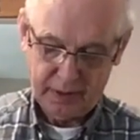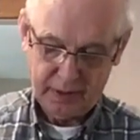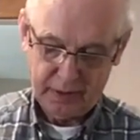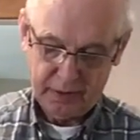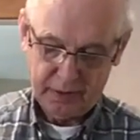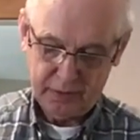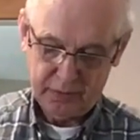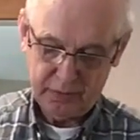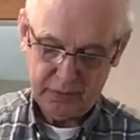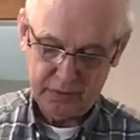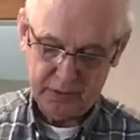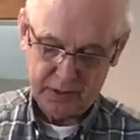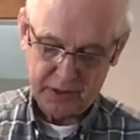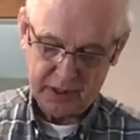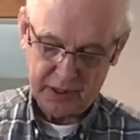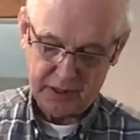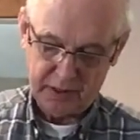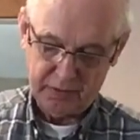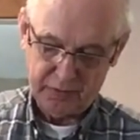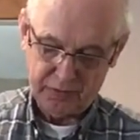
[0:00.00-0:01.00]
through the
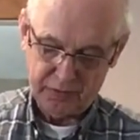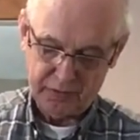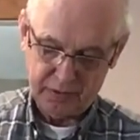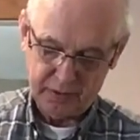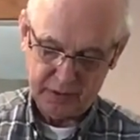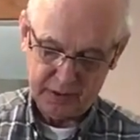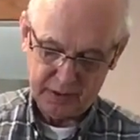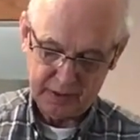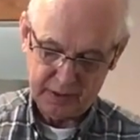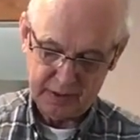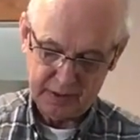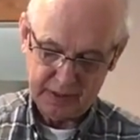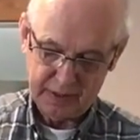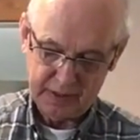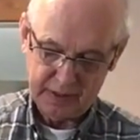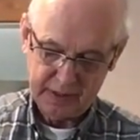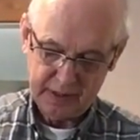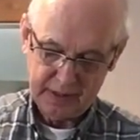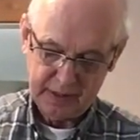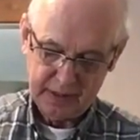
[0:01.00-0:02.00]
sieve
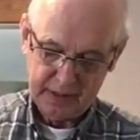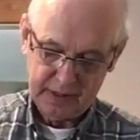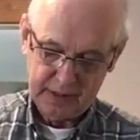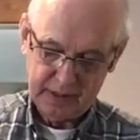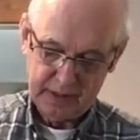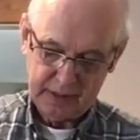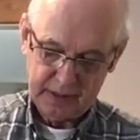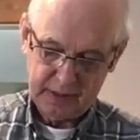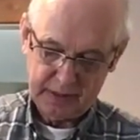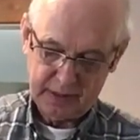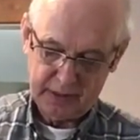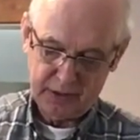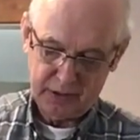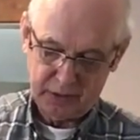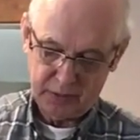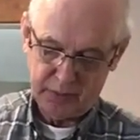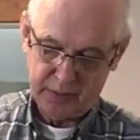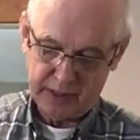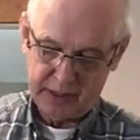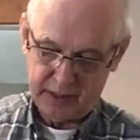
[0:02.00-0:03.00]

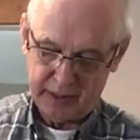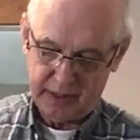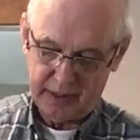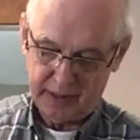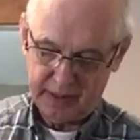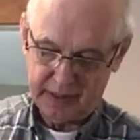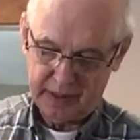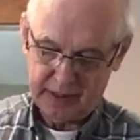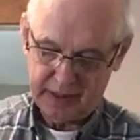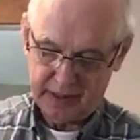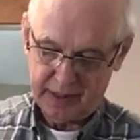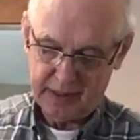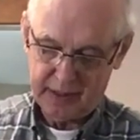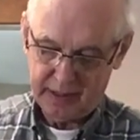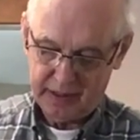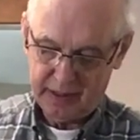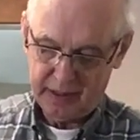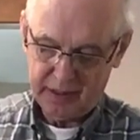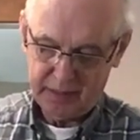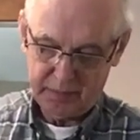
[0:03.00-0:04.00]
into my
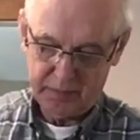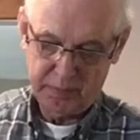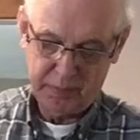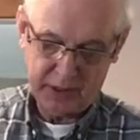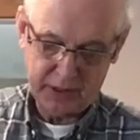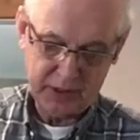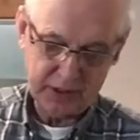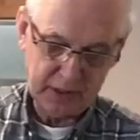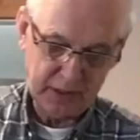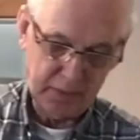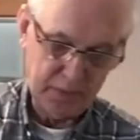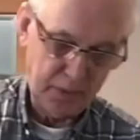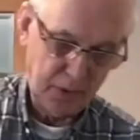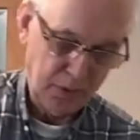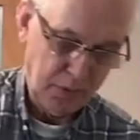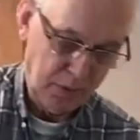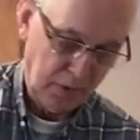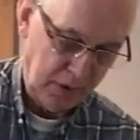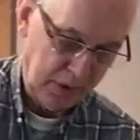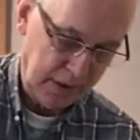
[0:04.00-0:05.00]
mixing bowl.